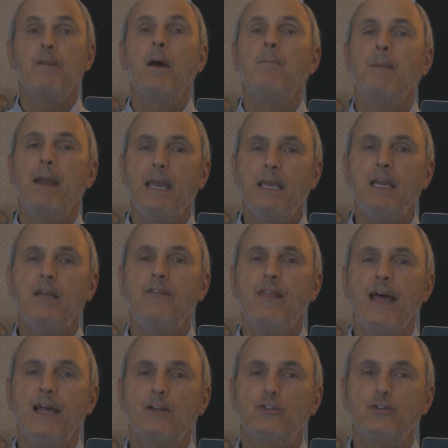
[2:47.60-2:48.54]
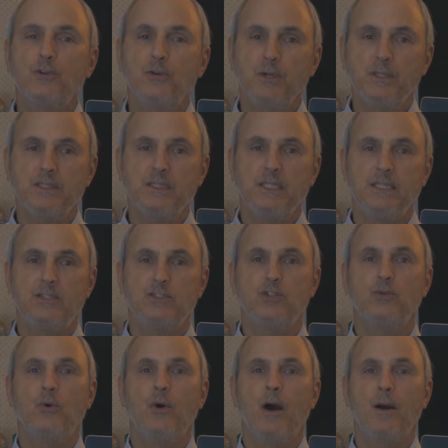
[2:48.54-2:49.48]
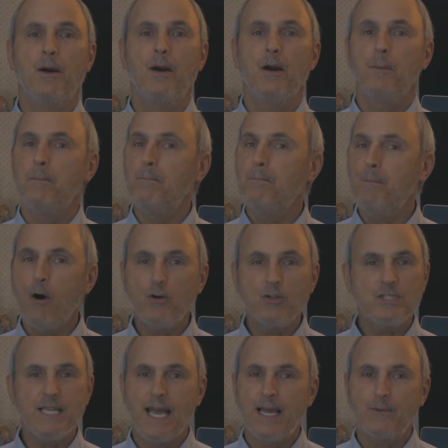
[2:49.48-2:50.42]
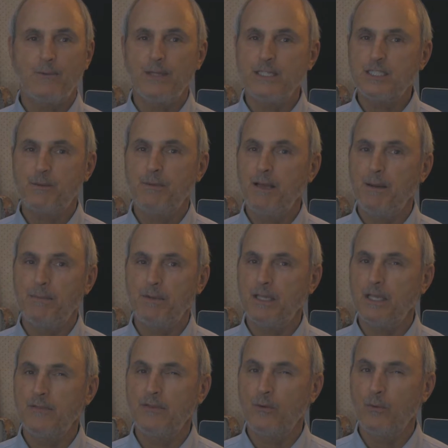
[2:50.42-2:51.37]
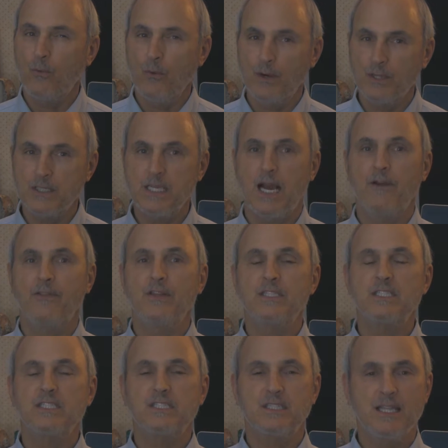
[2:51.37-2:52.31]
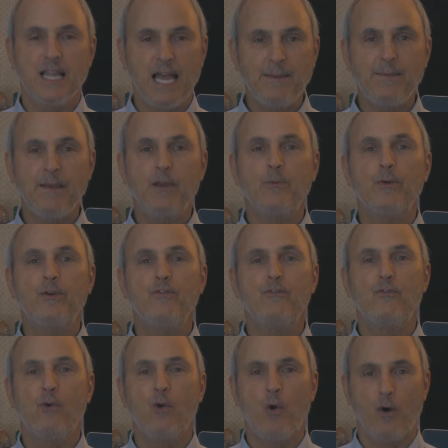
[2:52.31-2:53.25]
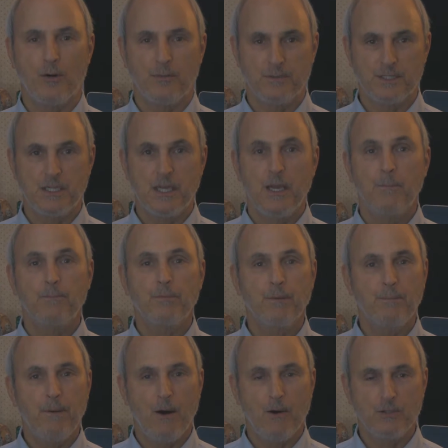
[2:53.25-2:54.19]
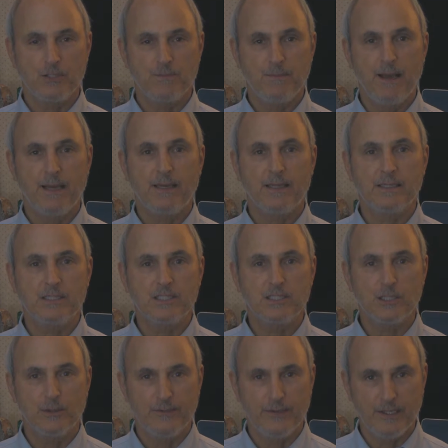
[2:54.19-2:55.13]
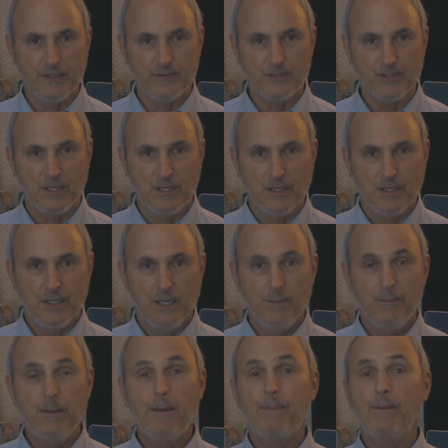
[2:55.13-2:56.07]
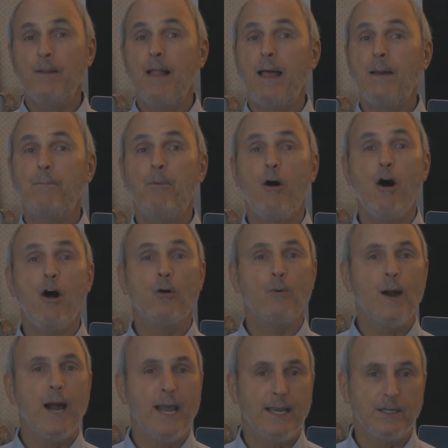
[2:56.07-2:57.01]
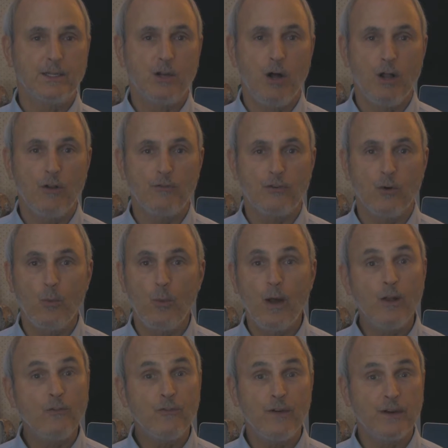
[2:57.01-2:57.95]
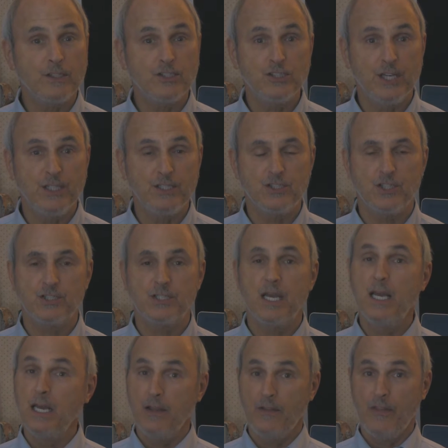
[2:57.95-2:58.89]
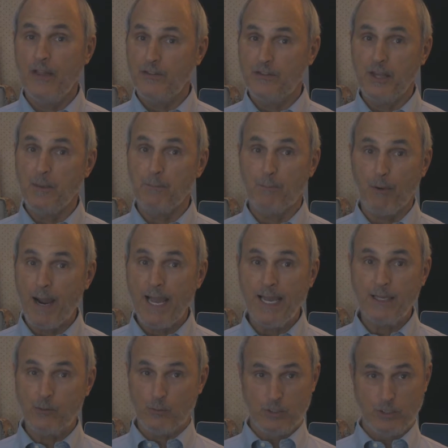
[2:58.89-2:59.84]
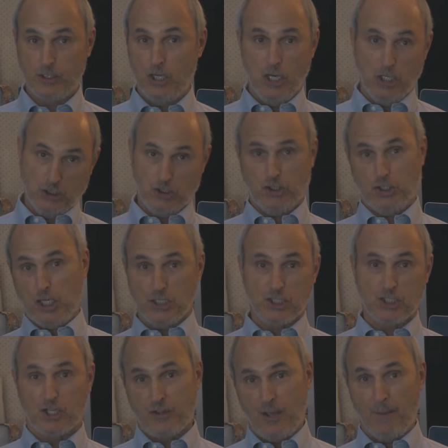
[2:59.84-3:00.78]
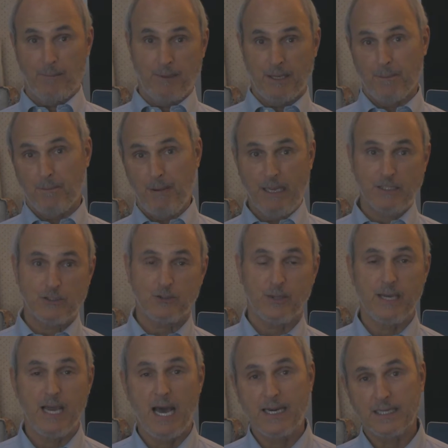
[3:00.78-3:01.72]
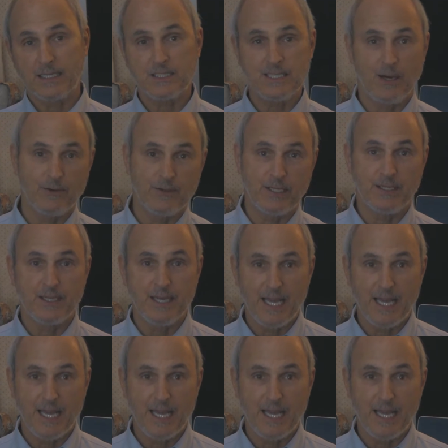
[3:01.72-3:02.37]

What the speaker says: Making that cruelty to our most at-risk people even worse are the slimy reforms proposed by conservatives. People like Paul Ryan call for welfare changes that they brand with chest-thumping, patriotic-sounding